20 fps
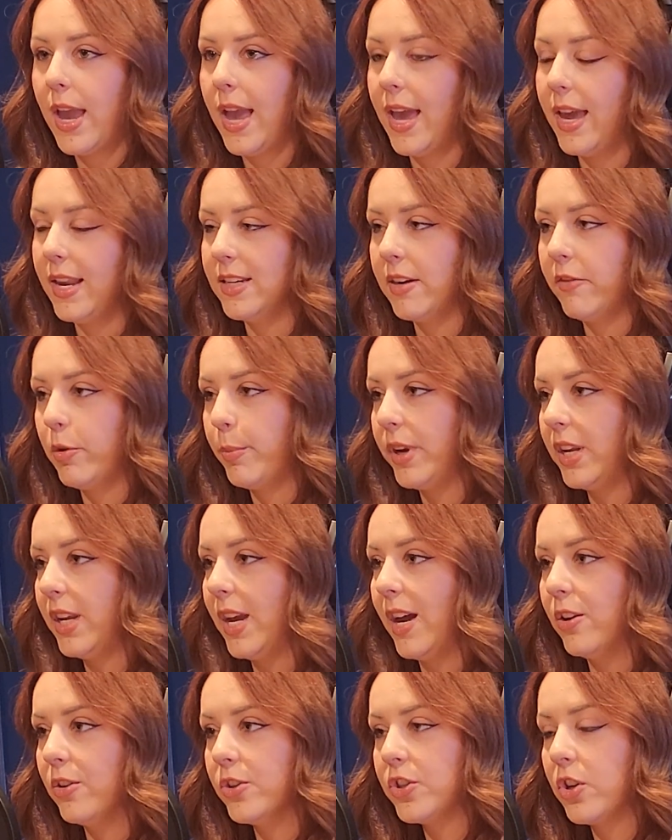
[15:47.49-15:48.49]
and
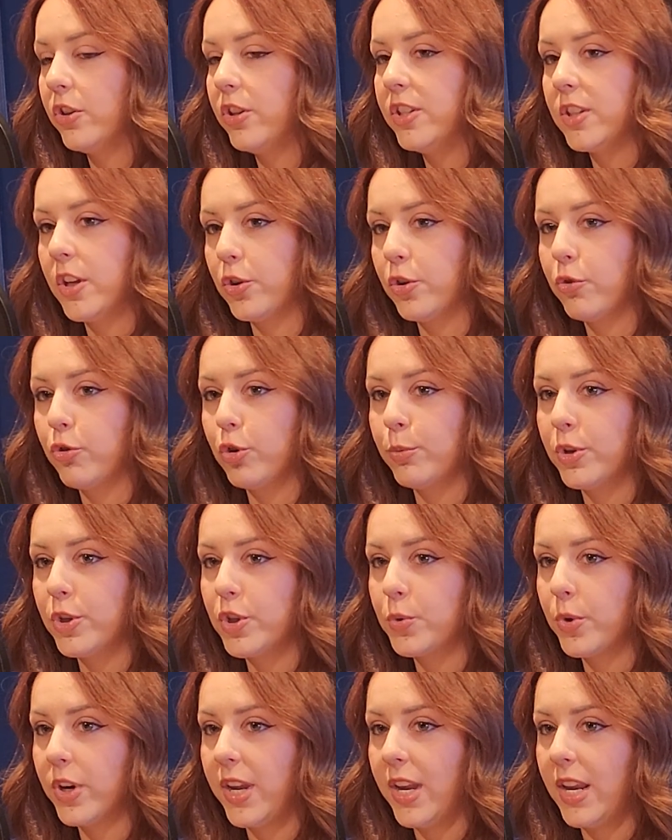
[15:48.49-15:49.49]
everybody else, all these other
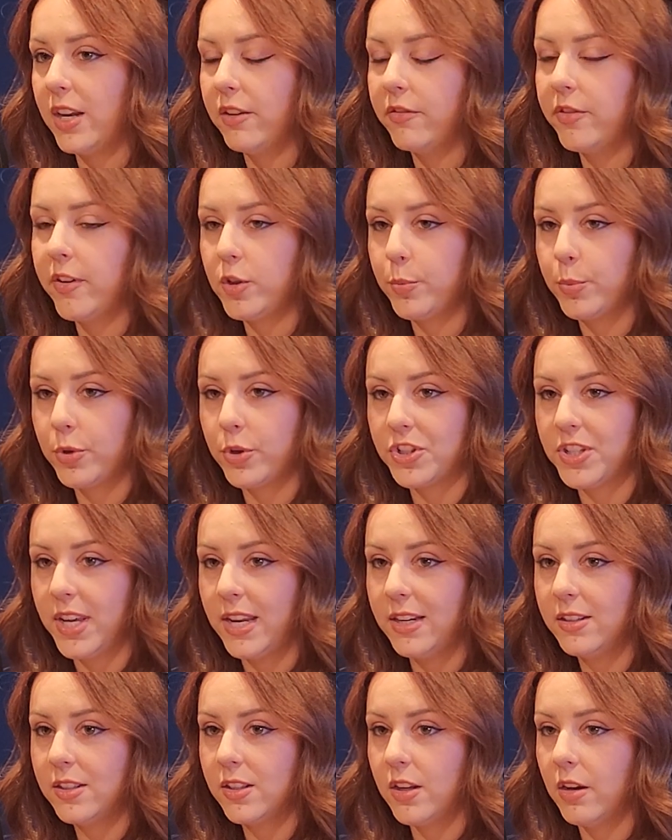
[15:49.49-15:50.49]
groomers, were getting
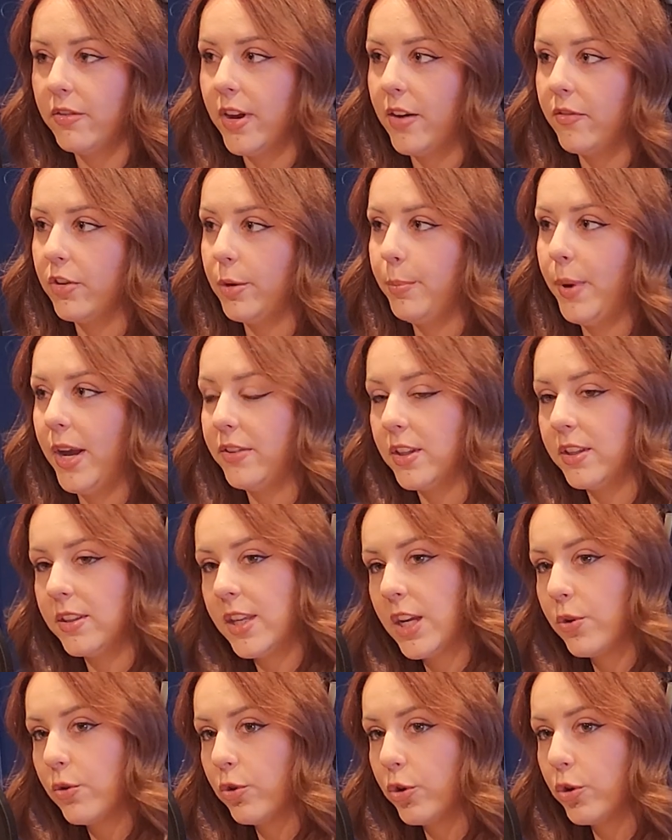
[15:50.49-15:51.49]
50% of every pet that
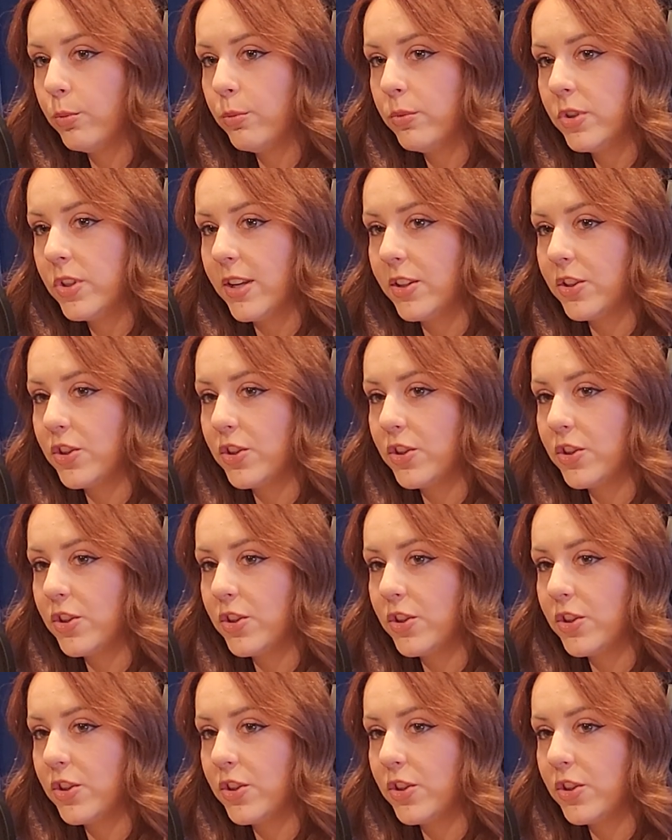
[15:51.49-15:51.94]
they groomed.